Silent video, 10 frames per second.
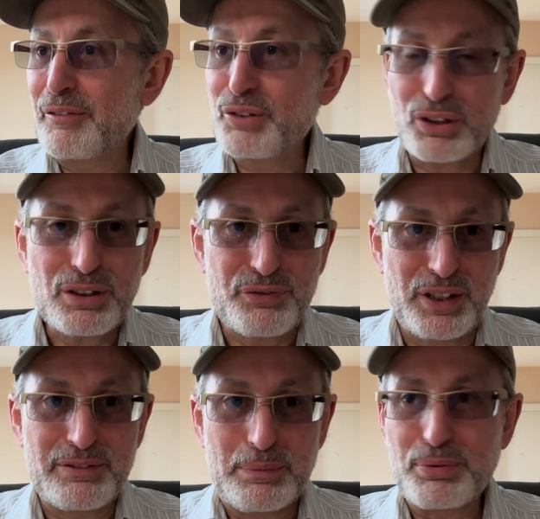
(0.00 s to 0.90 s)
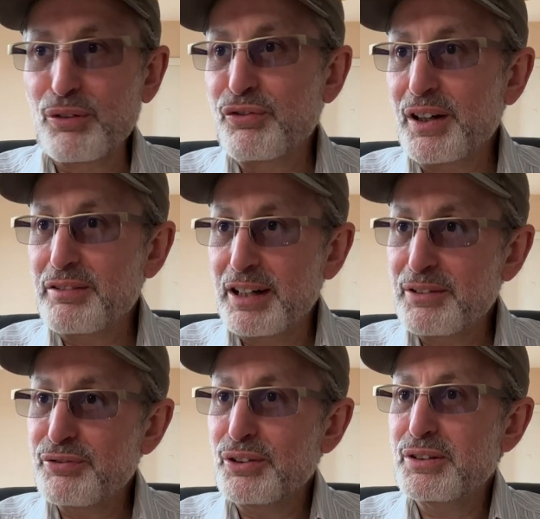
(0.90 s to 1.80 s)
I've got the flavor profile right
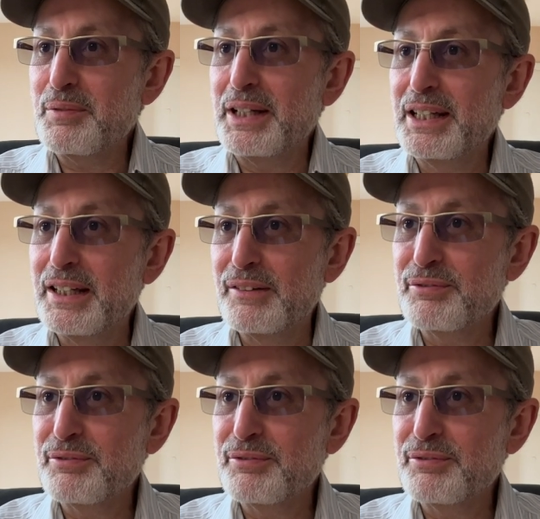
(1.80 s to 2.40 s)
in front of me here.